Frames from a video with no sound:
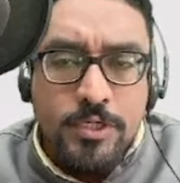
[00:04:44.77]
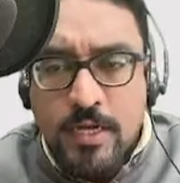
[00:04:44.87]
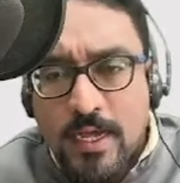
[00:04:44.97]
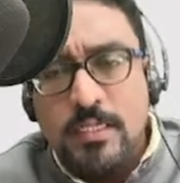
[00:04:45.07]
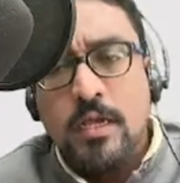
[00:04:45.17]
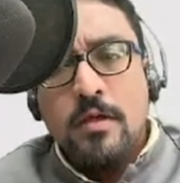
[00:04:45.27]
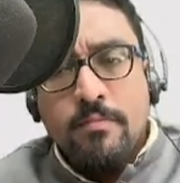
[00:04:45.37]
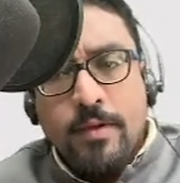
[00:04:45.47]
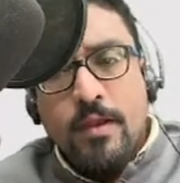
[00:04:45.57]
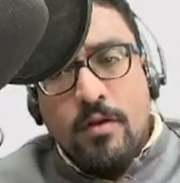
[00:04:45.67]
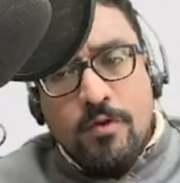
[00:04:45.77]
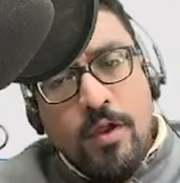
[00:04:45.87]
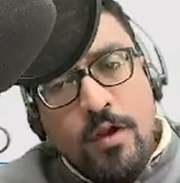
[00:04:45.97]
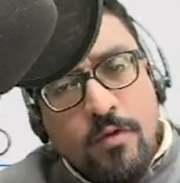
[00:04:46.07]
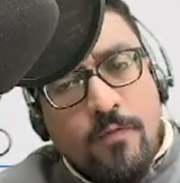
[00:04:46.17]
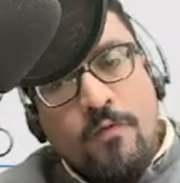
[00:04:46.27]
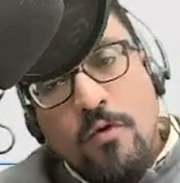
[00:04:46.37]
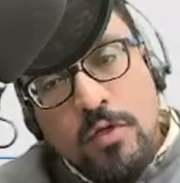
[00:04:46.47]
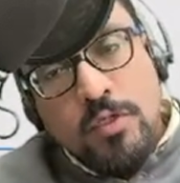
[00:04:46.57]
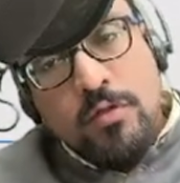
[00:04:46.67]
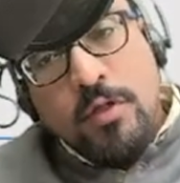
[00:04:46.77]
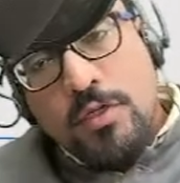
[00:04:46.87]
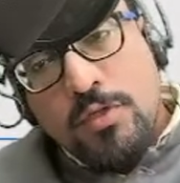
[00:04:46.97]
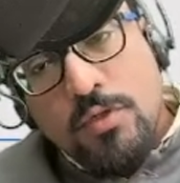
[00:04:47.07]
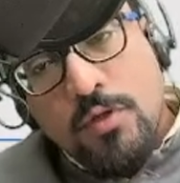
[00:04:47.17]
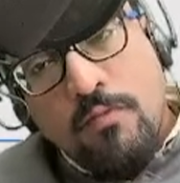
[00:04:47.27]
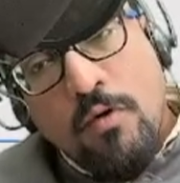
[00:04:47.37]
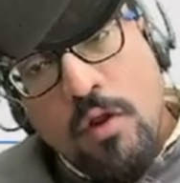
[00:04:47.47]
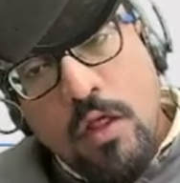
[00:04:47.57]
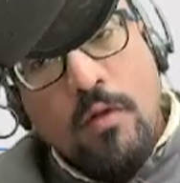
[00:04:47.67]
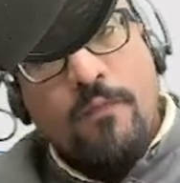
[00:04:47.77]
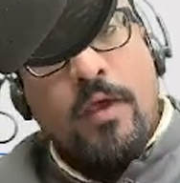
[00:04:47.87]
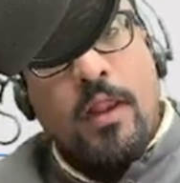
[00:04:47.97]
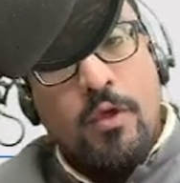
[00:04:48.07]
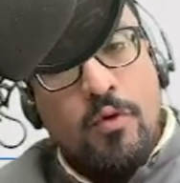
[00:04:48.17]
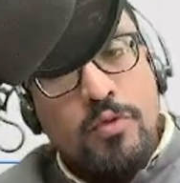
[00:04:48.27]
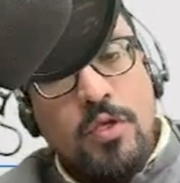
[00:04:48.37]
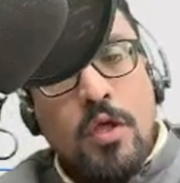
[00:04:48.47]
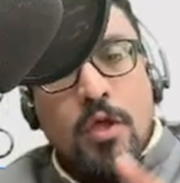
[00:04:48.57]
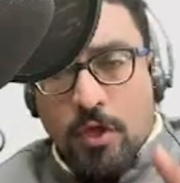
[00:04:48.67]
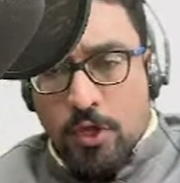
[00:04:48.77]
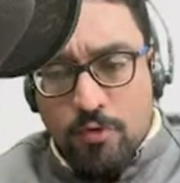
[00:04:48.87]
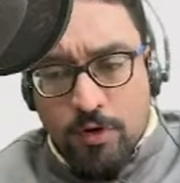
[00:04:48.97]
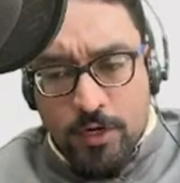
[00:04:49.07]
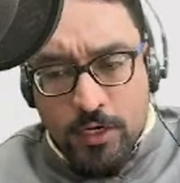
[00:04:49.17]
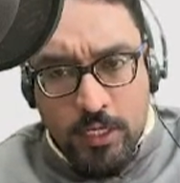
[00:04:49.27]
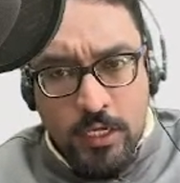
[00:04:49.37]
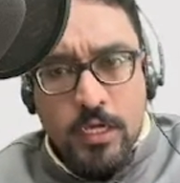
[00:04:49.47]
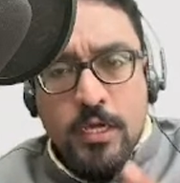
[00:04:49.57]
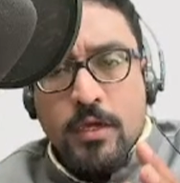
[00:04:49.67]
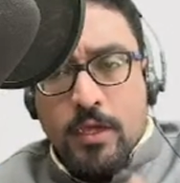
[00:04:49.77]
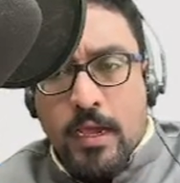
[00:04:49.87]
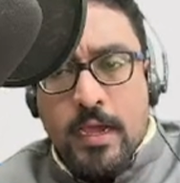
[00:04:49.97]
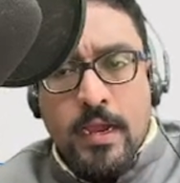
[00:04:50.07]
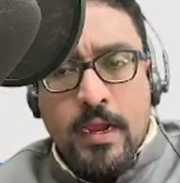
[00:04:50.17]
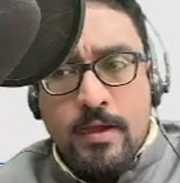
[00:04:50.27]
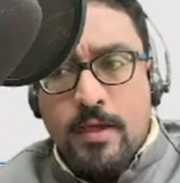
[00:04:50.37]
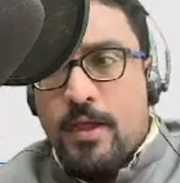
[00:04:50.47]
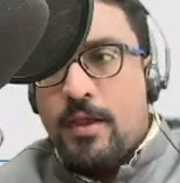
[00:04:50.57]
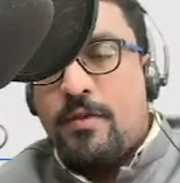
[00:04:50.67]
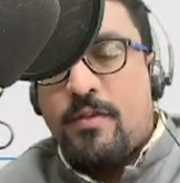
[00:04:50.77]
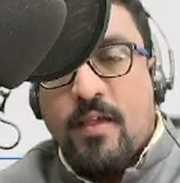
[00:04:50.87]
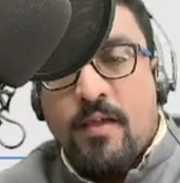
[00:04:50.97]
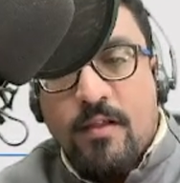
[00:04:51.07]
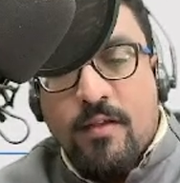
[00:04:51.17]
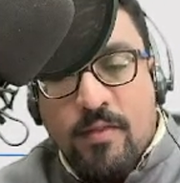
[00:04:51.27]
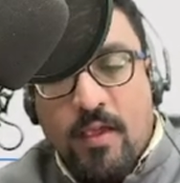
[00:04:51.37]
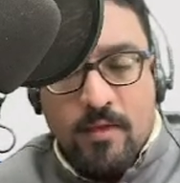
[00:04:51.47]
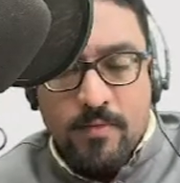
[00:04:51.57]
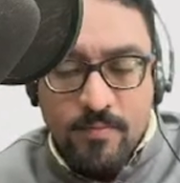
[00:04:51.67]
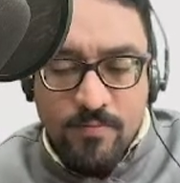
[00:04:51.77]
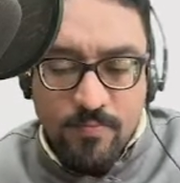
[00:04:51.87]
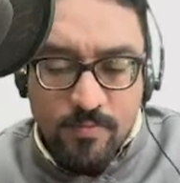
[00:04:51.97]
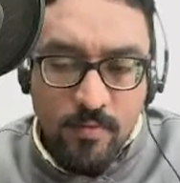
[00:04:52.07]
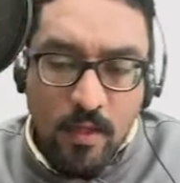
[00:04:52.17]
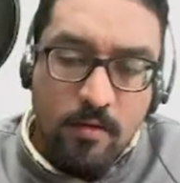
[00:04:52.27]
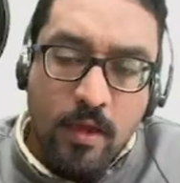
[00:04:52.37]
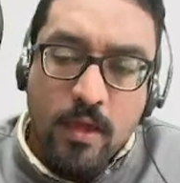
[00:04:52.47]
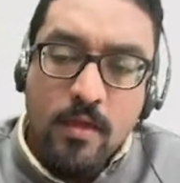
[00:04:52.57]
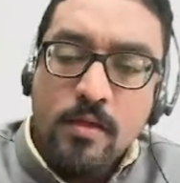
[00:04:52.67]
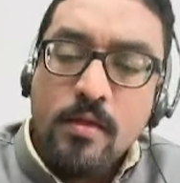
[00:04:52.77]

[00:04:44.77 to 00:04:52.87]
It has been trying to focus on the issues of moral values, unity, and integrity. Okay.